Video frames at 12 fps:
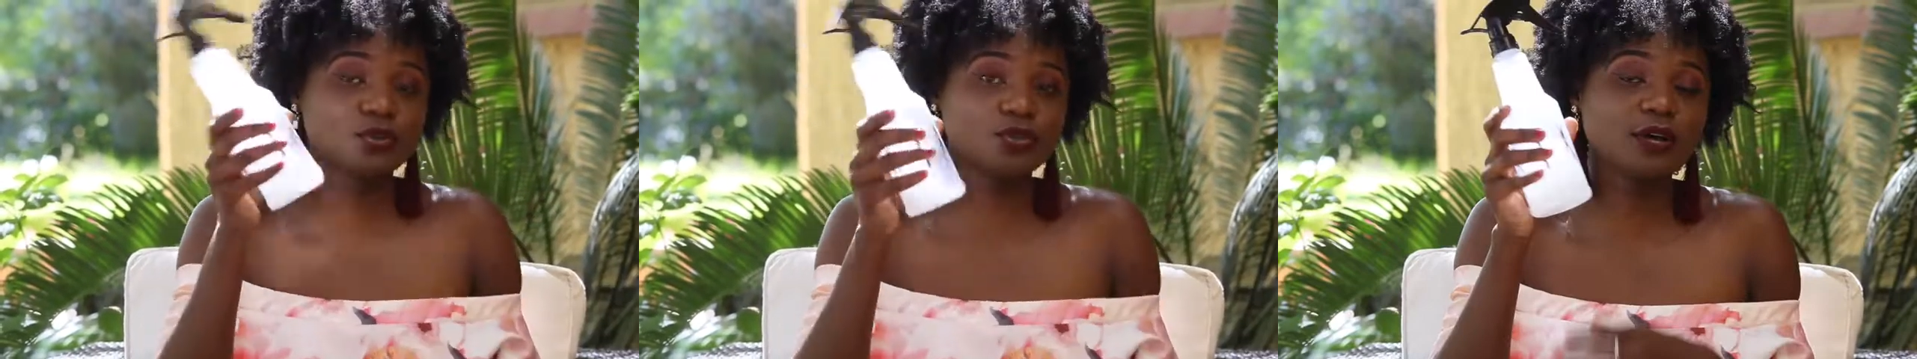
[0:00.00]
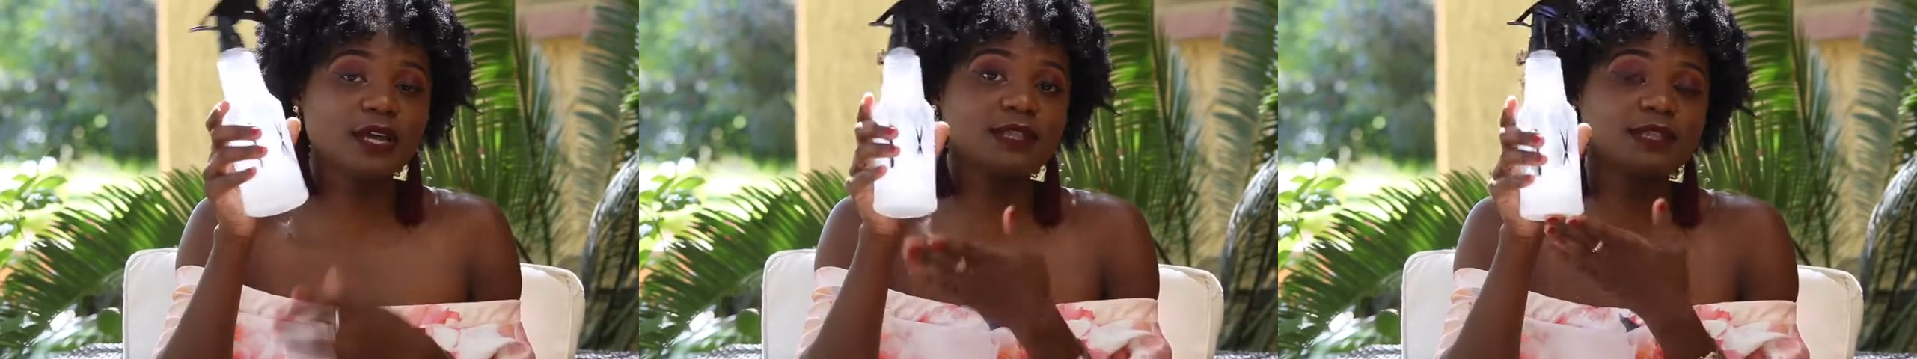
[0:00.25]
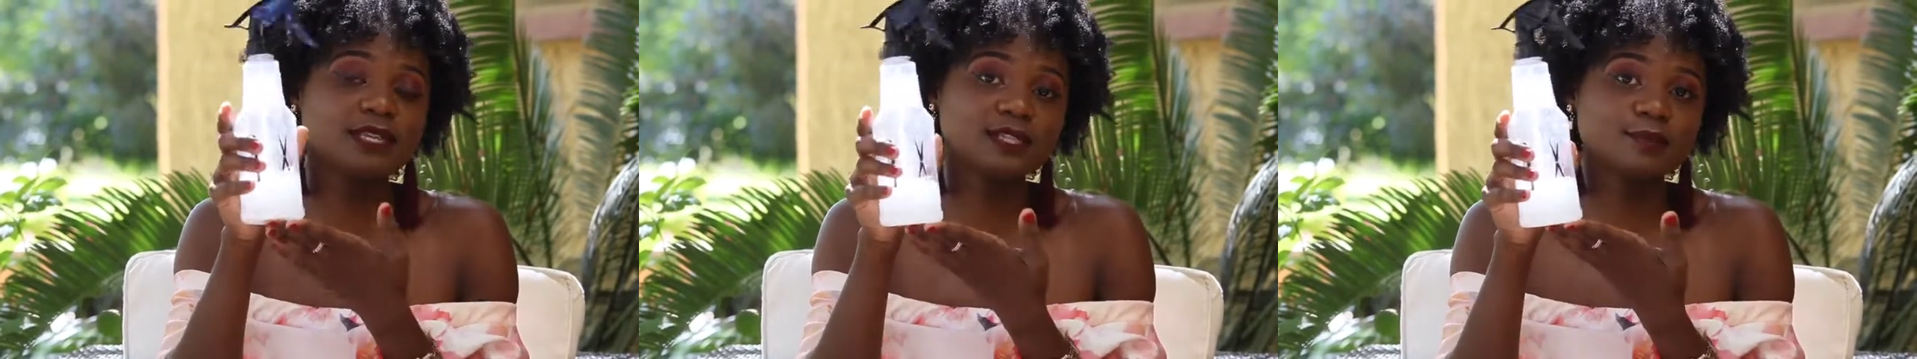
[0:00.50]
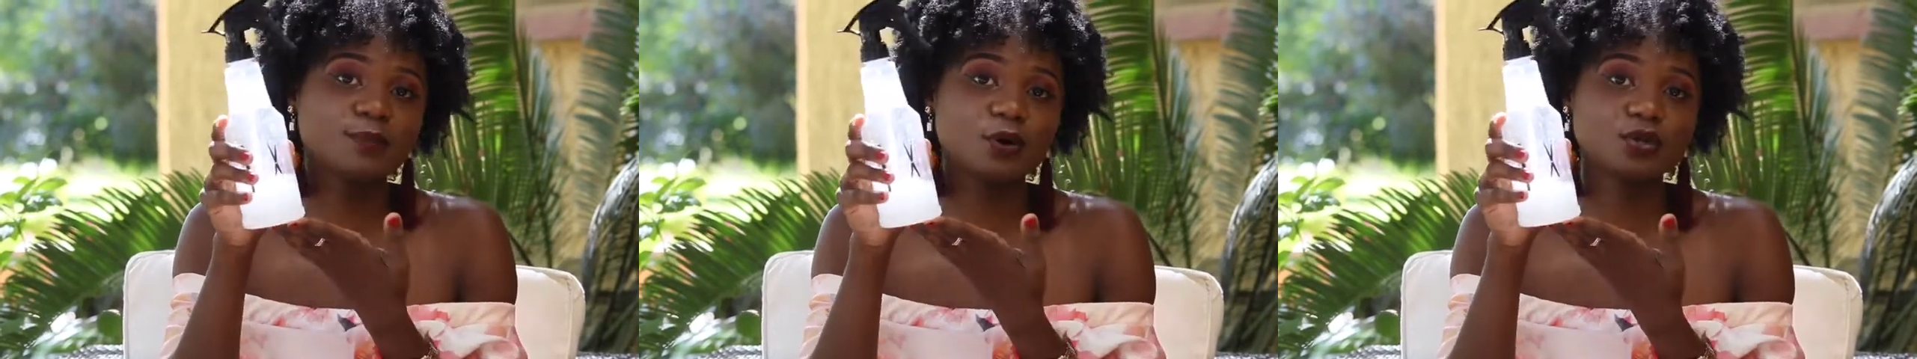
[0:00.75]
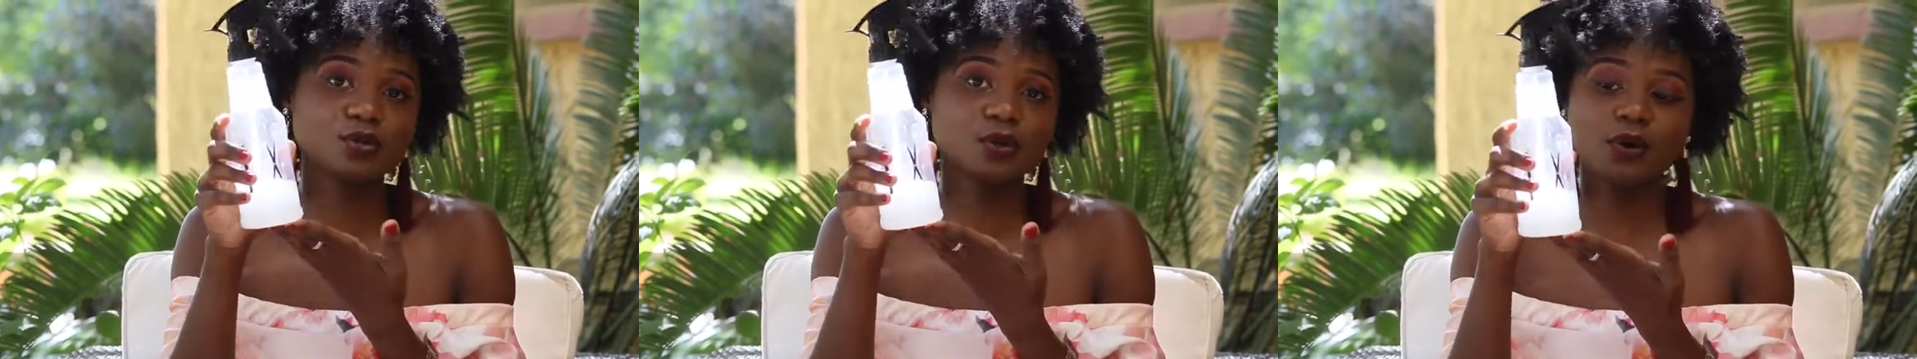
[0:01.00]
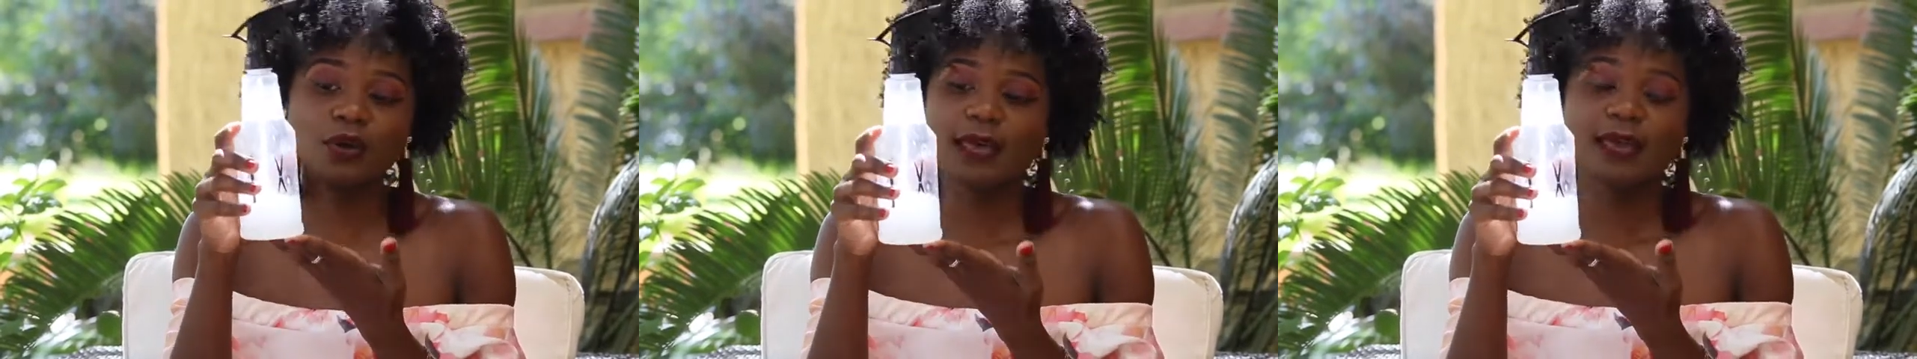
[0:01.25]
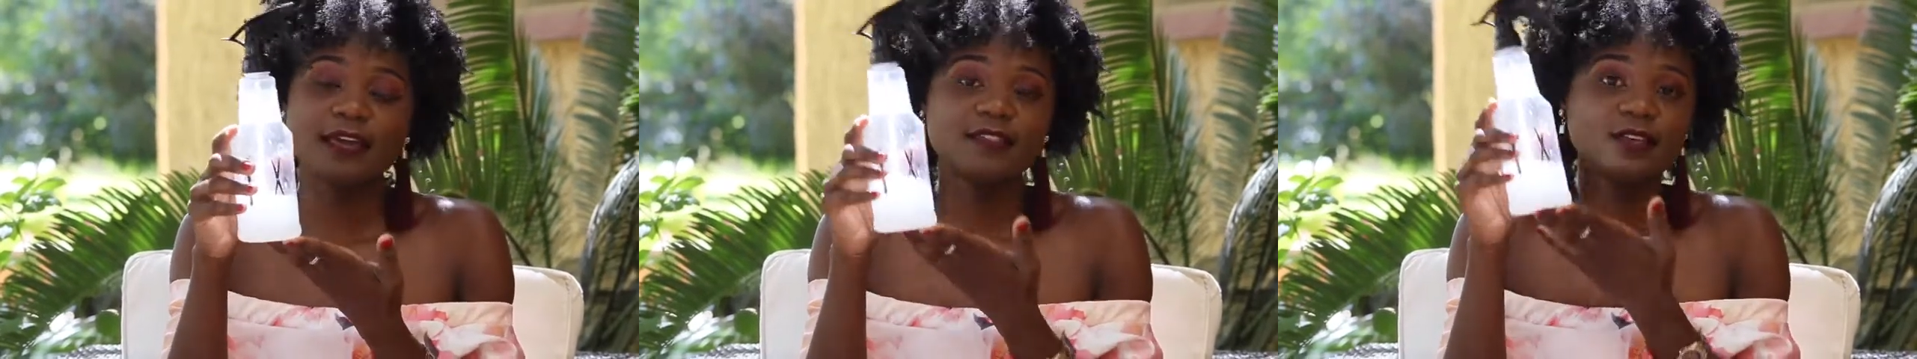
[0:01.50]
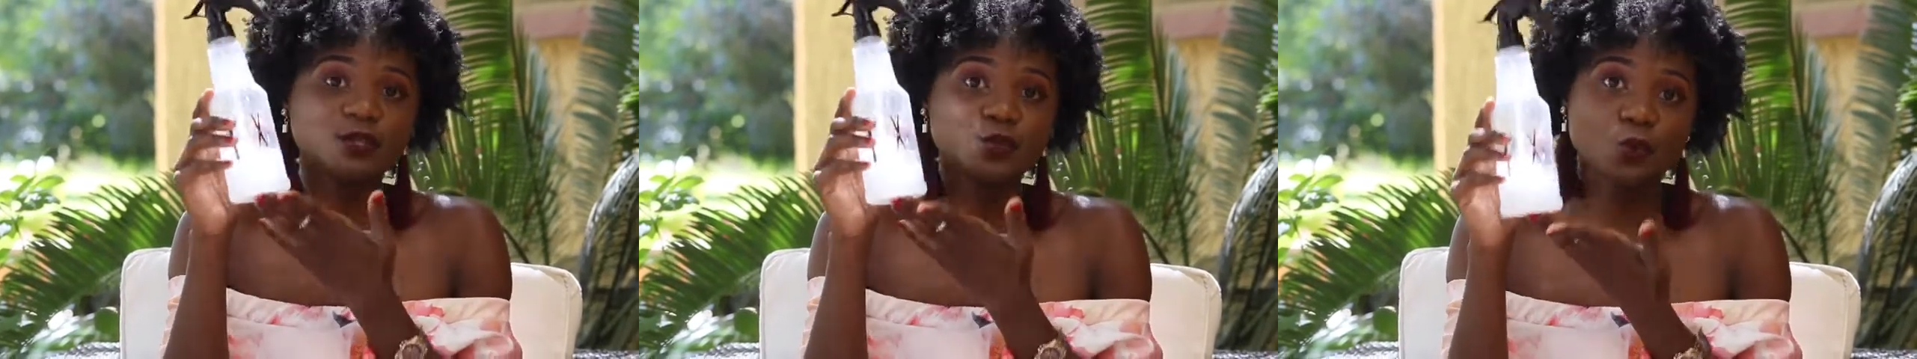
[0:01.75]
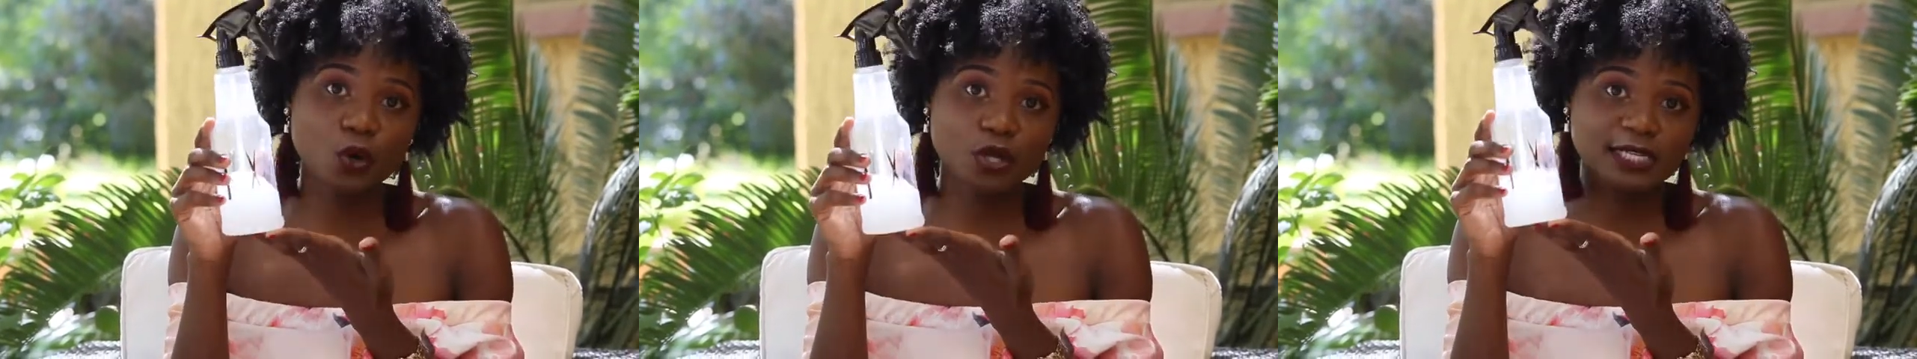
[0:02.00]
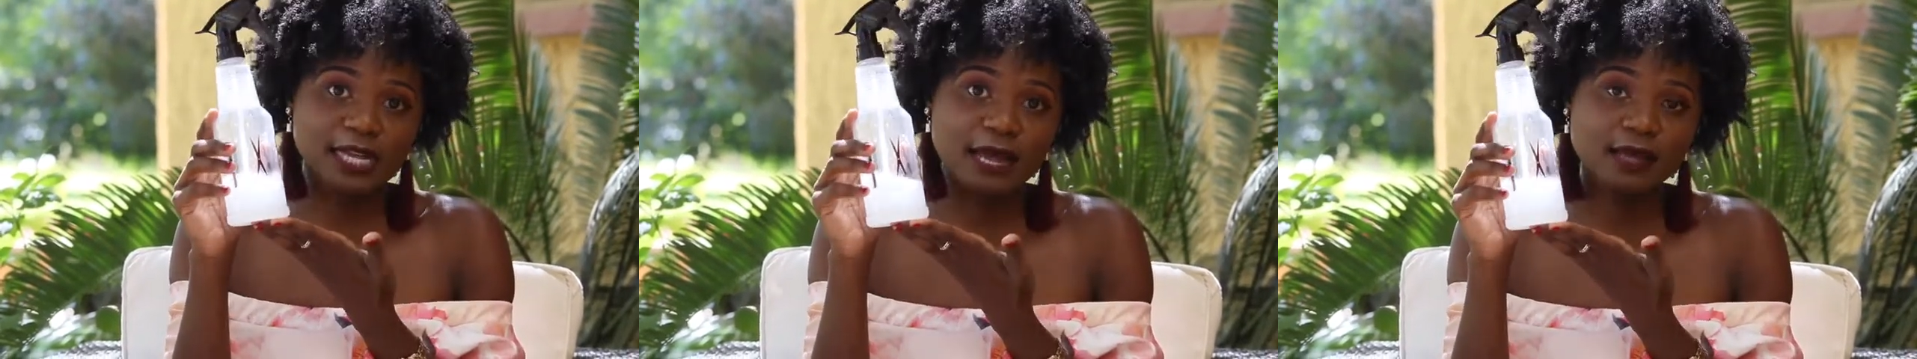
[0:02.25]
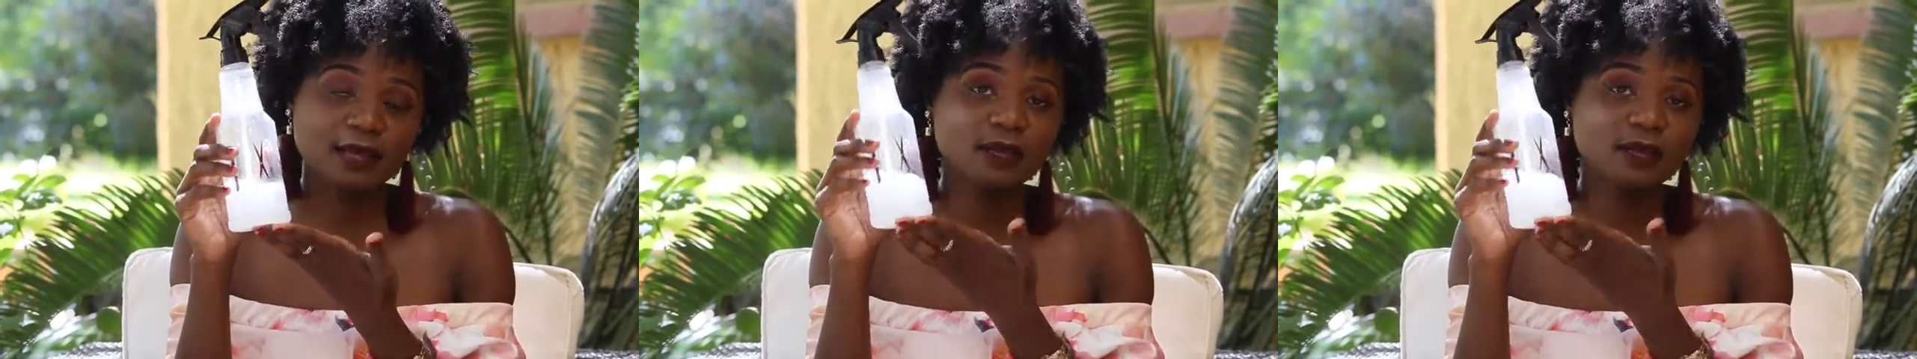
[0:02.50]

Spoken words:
So in this bottle, there's water,